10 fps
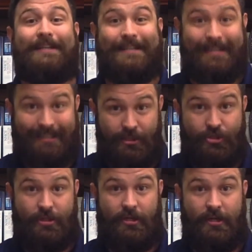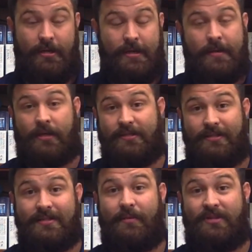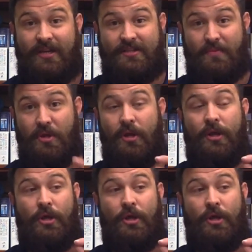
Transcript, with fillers: diligently? Because listen, I'm going to tell you something.